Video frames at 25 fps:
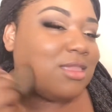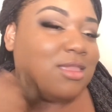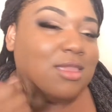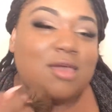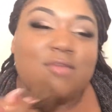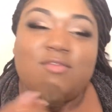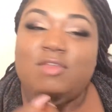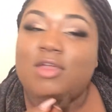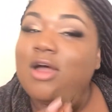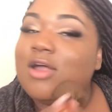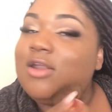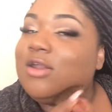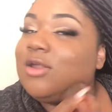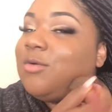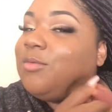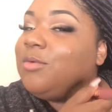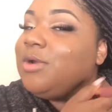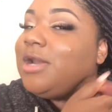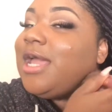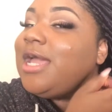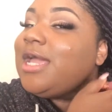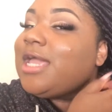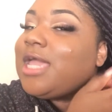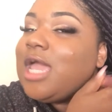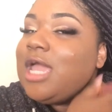If y'all know where
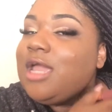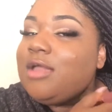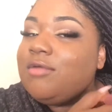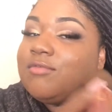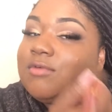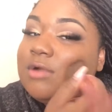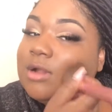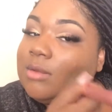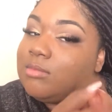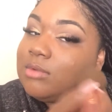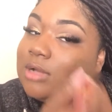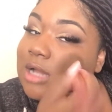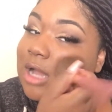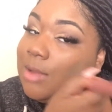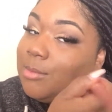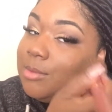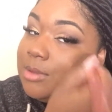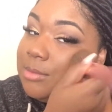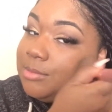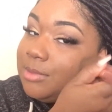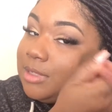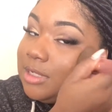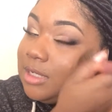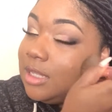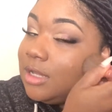that came from,
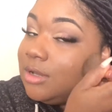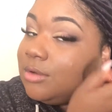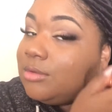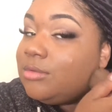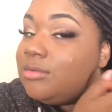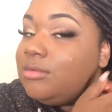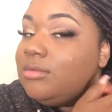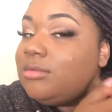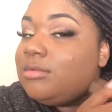comment below.